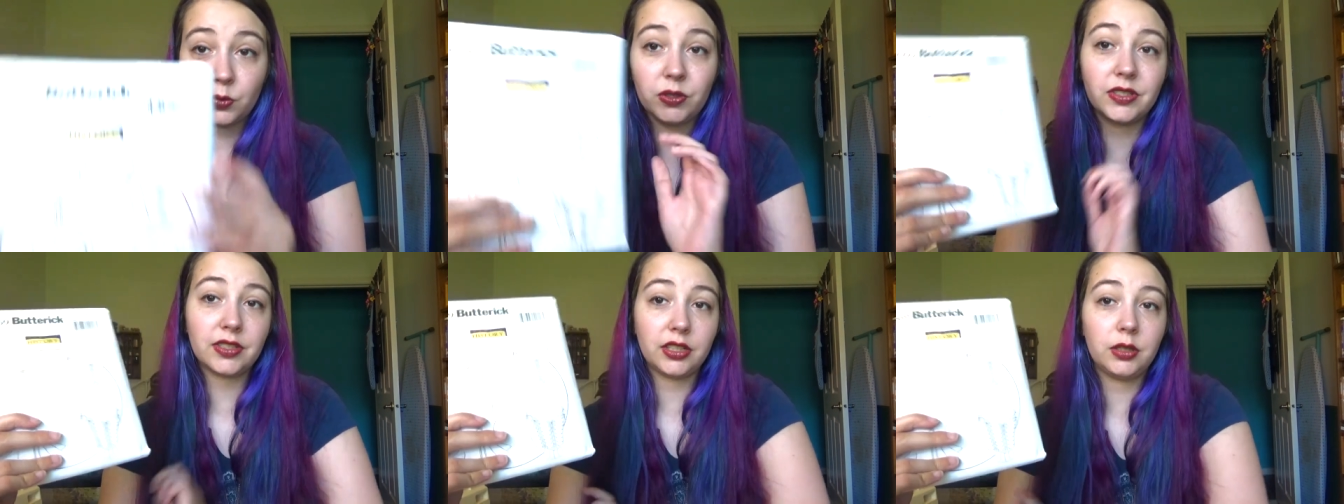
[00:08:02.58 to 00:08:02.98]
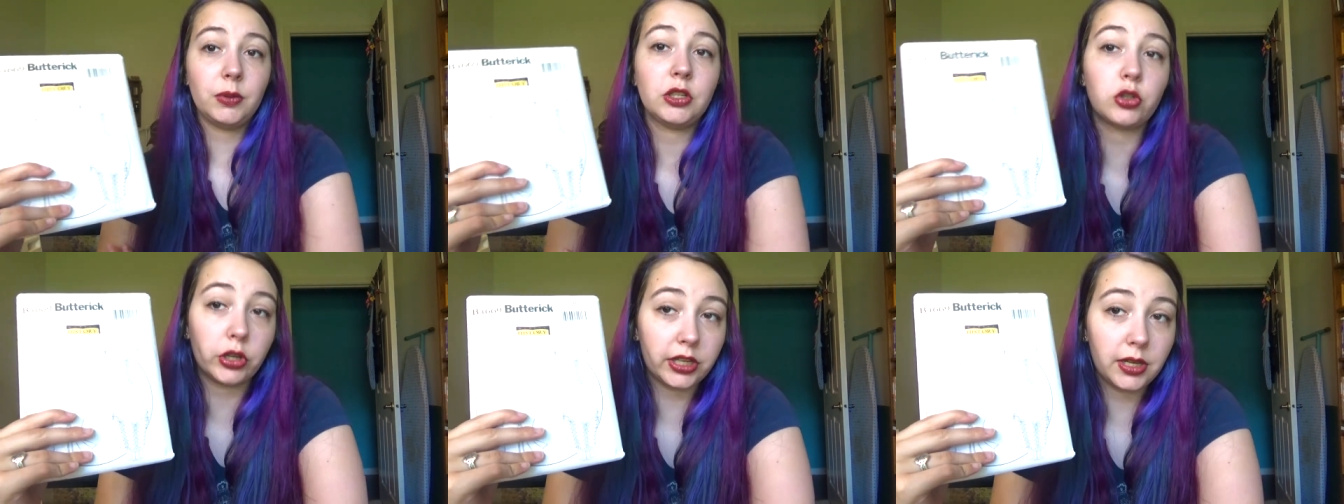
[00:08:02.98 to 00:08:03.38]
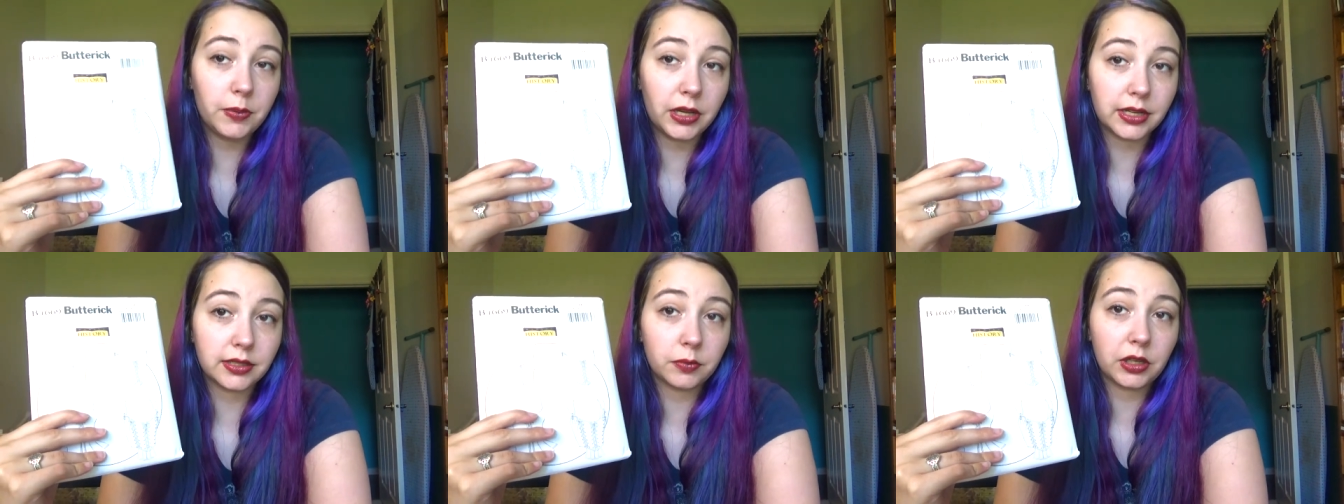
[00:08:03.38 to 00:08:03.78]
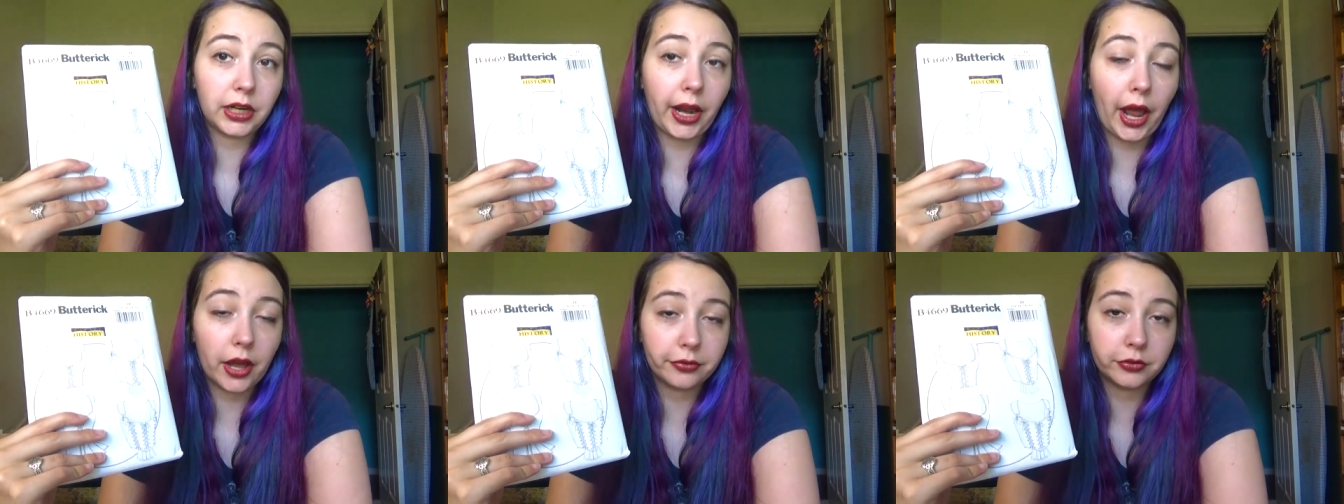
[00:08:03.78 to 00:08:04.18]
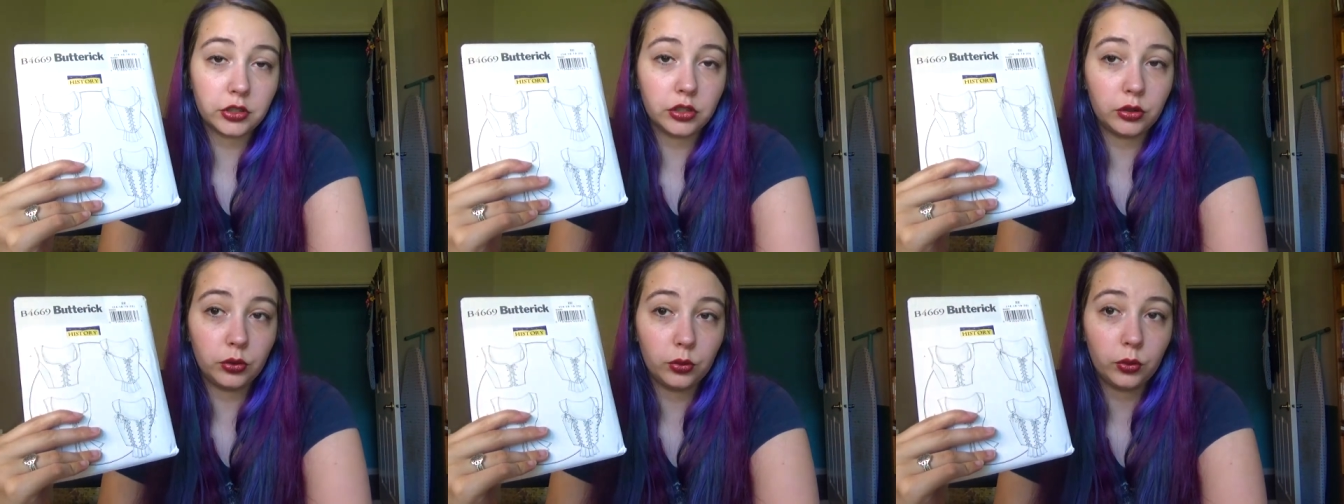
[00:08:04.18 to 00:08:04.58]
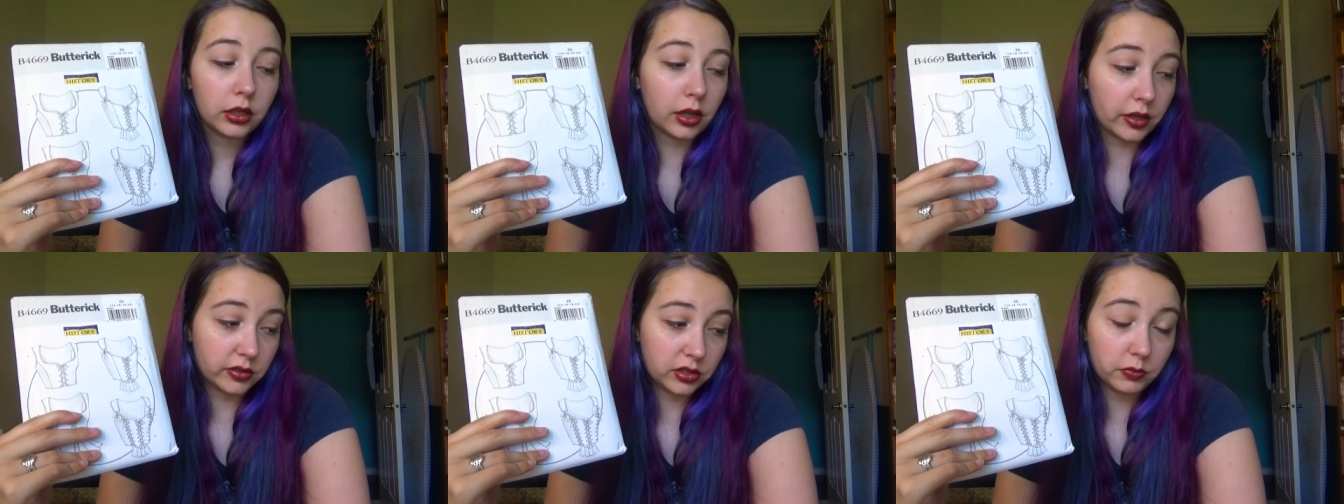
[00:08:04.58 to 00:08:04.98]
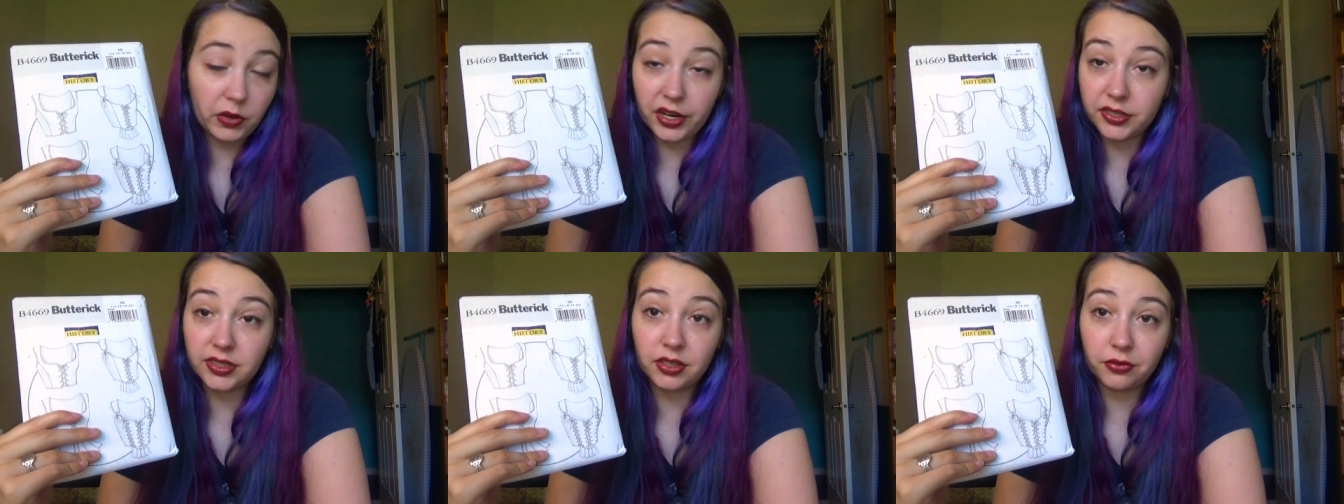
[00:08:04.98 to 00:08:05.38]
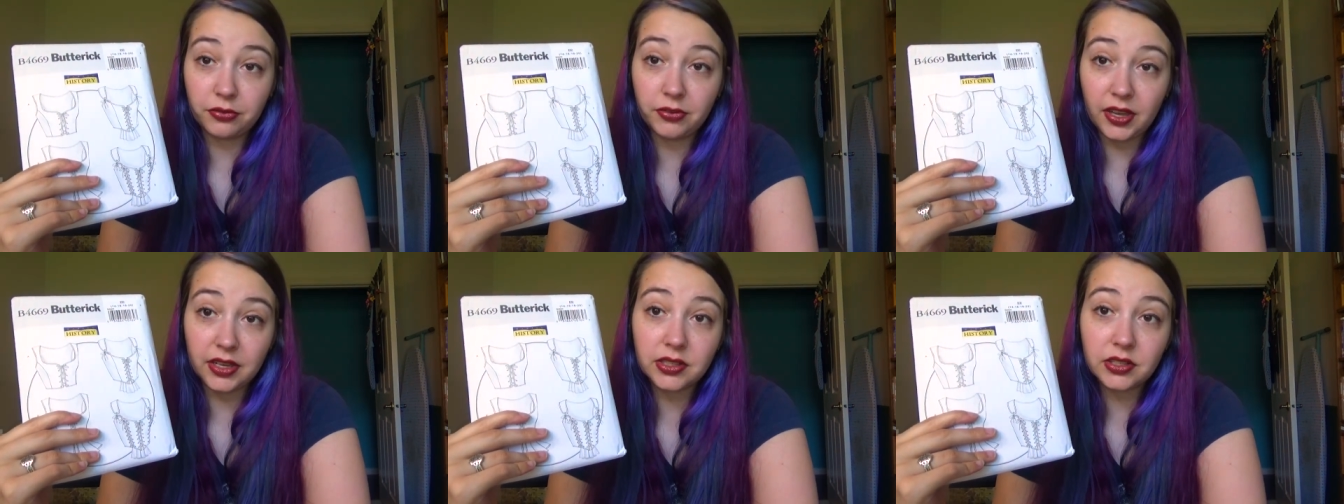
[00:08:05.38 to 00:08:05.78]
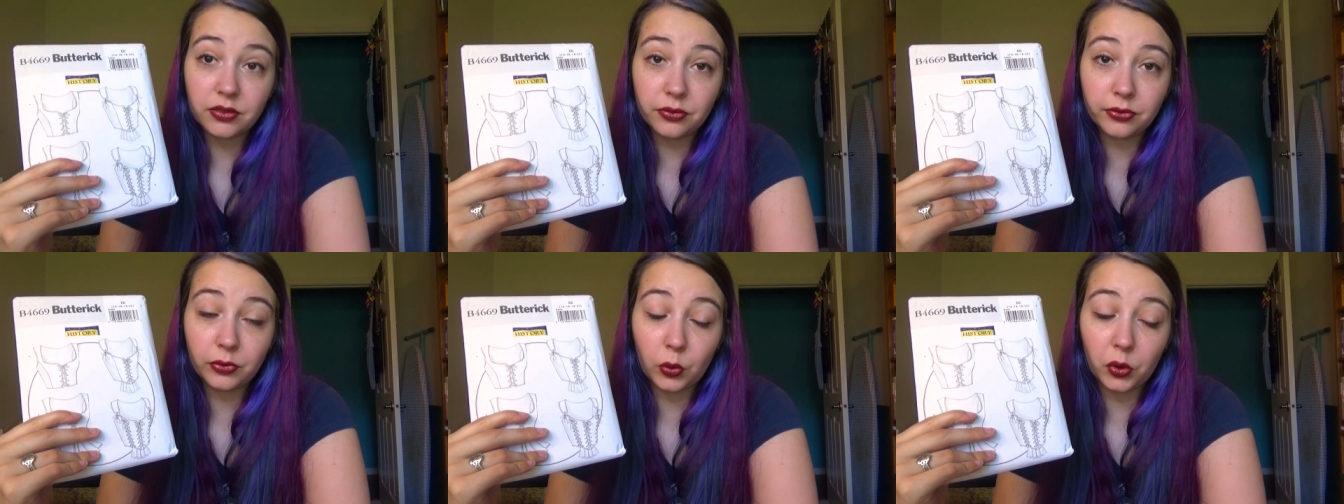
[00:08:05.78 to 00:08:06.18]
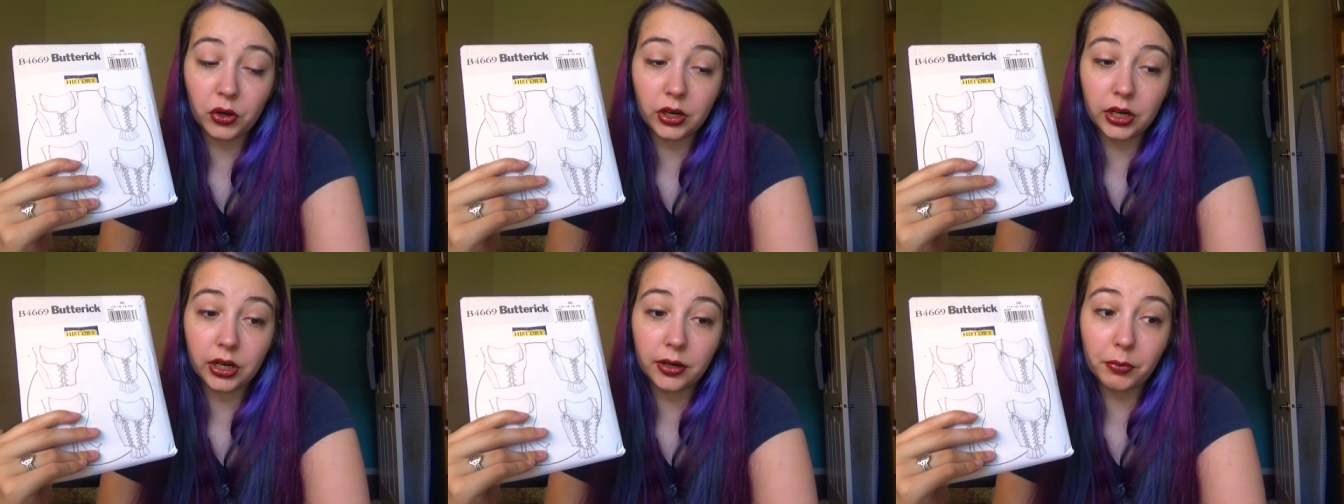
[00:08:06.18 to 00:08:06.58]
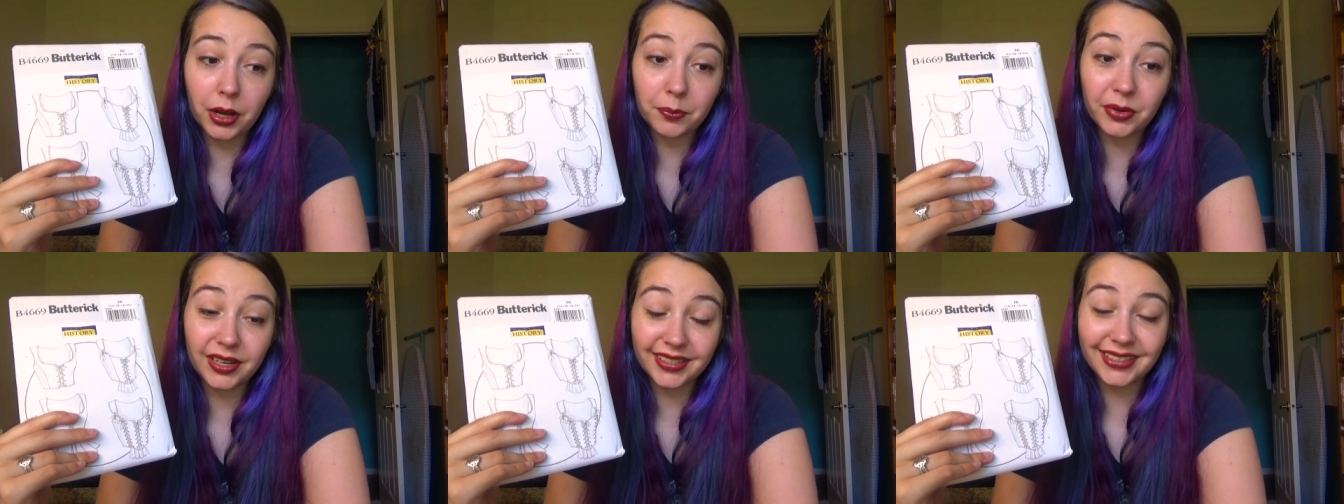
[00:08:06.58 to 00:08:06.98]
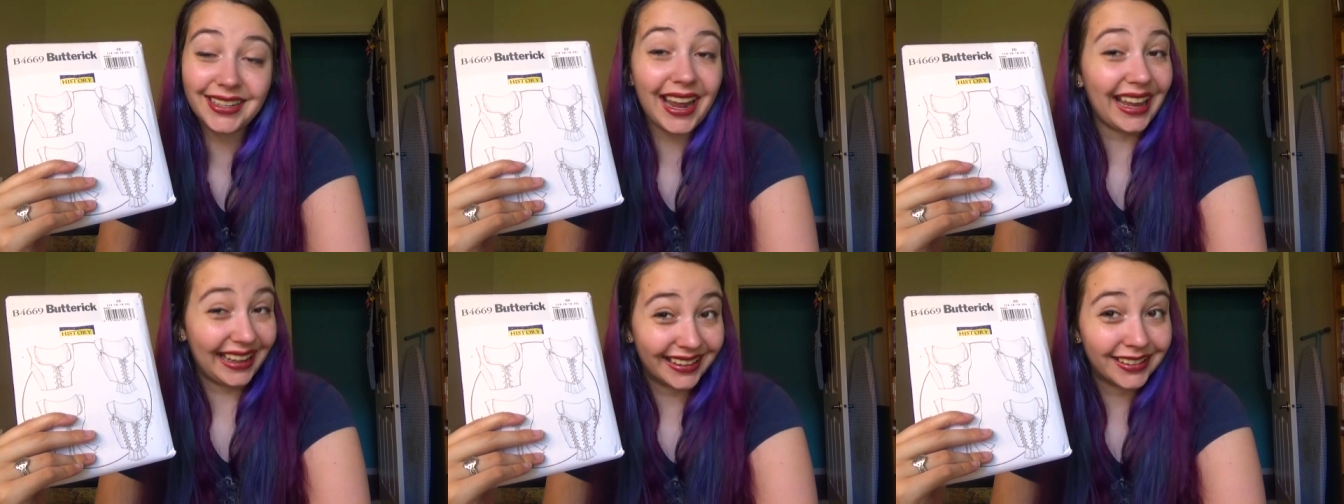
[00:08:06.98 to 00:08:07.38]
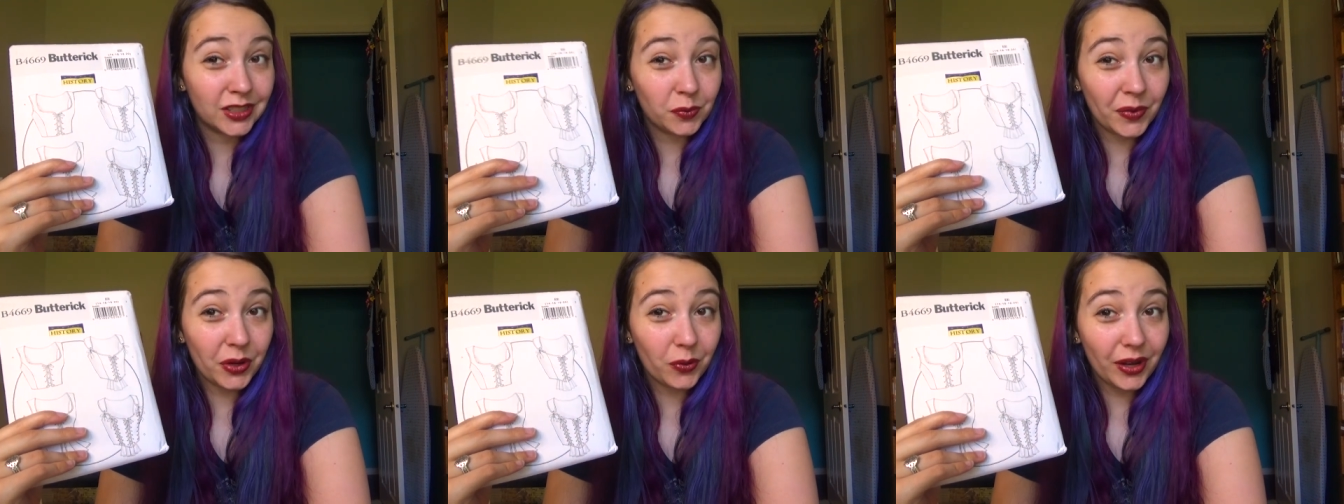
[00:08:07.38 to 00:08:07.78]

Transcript: one's gonna be tricky because I'm gonna have to customize the fit for my bust and my